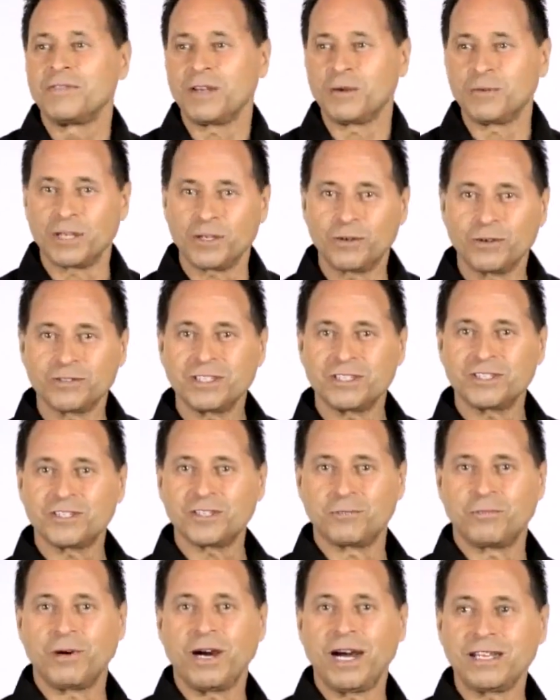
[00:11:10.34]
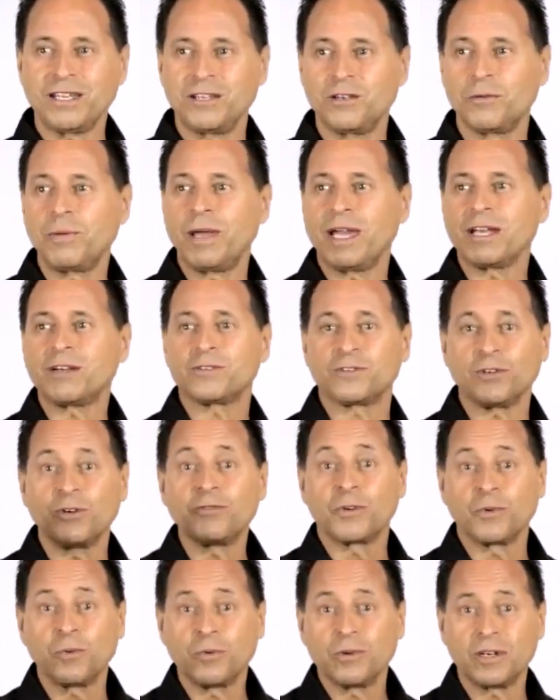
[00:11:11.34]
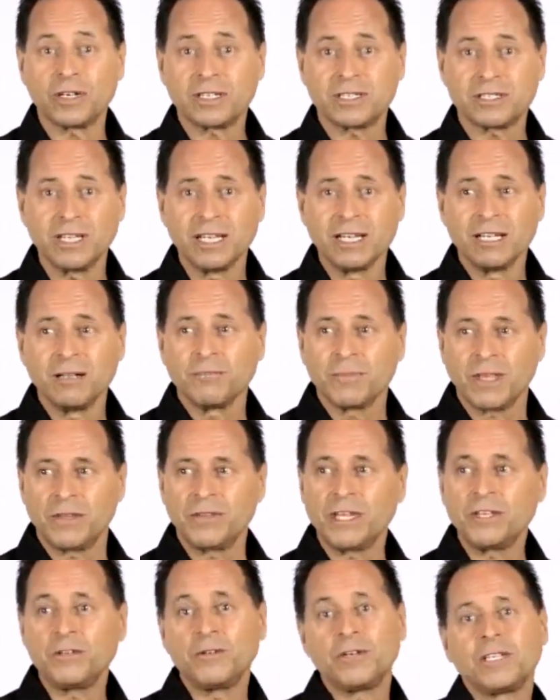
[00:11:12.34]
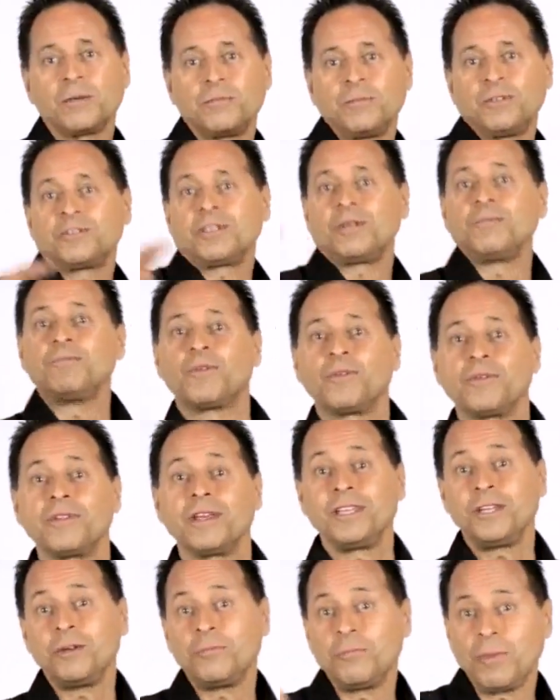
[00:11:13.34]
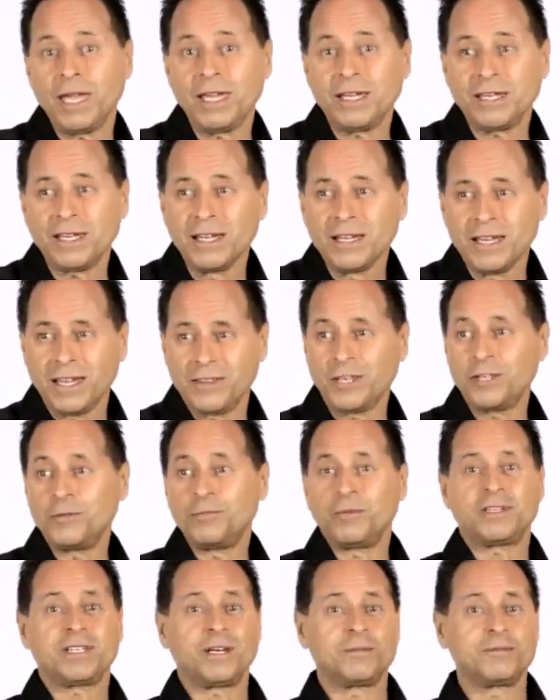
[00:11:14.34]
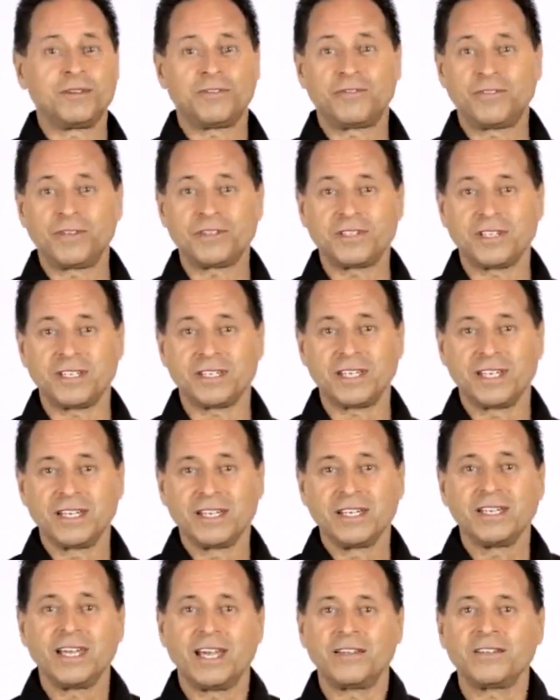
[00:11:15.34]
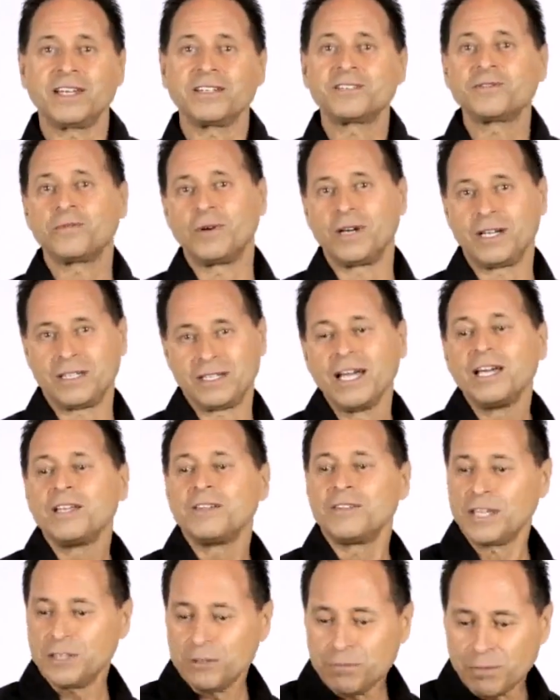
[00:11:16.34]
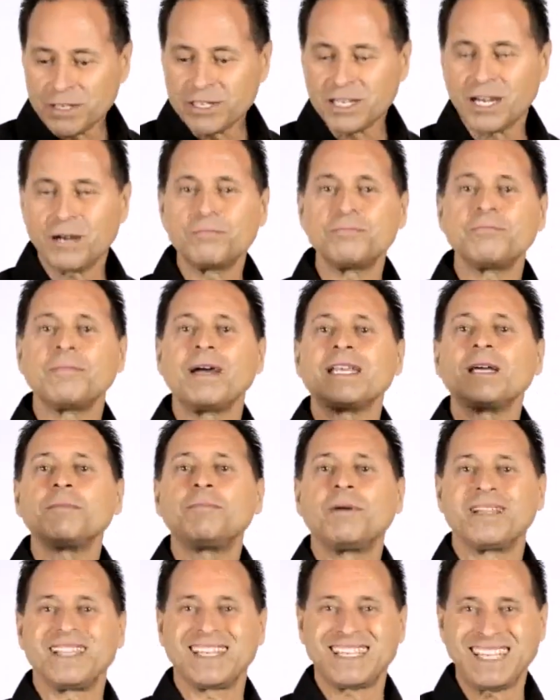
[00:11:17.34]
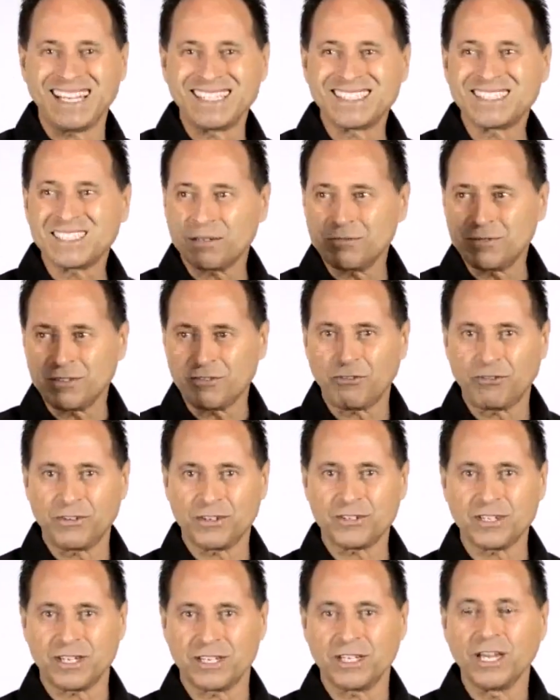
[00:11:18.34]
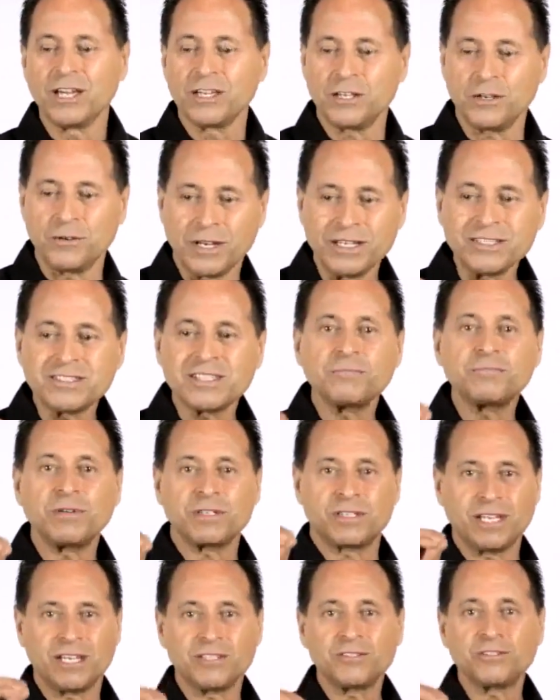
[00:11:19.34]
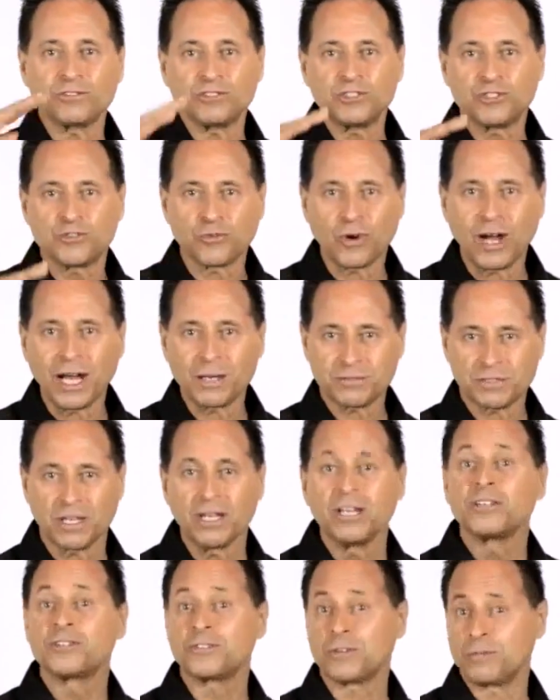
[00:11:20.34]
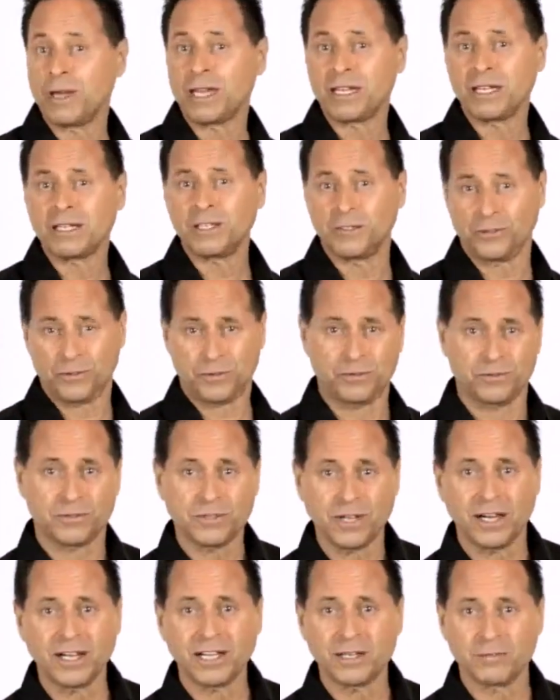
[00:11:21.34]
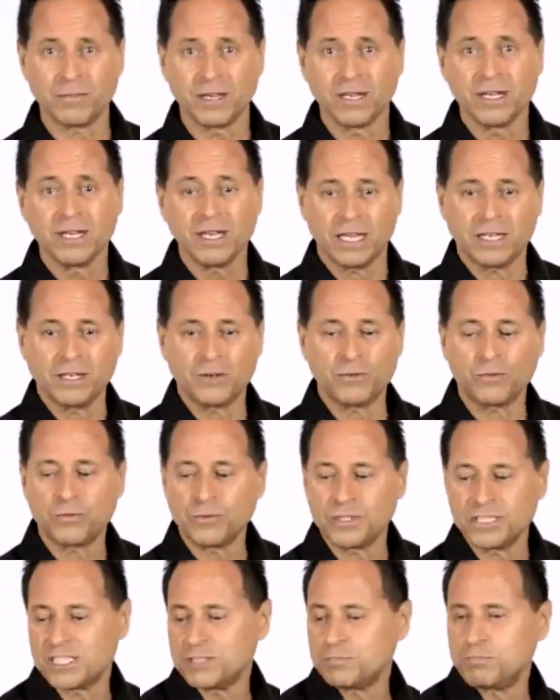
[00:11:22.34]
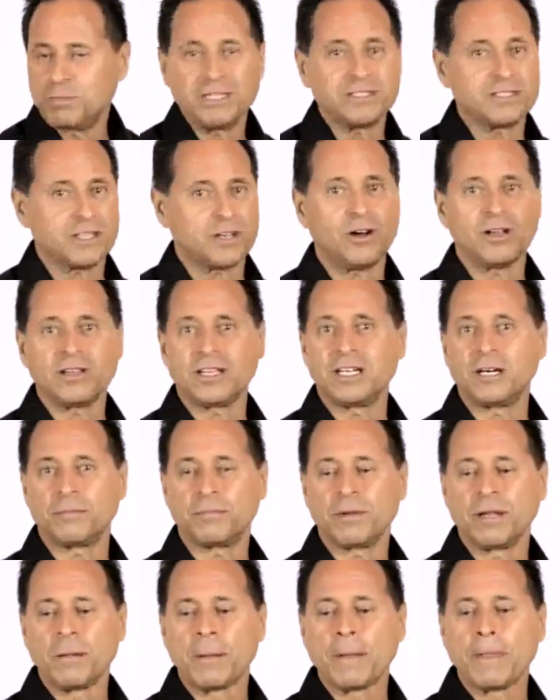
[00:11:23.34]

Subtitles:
then when it goes into your body, your pancreas overworks, and then you end up using more than you make, and then you become deficient. And guess what? Then you become metabolic enzyme deficient. Your enzyme potential drops dramatically through time, and it speeds it all up.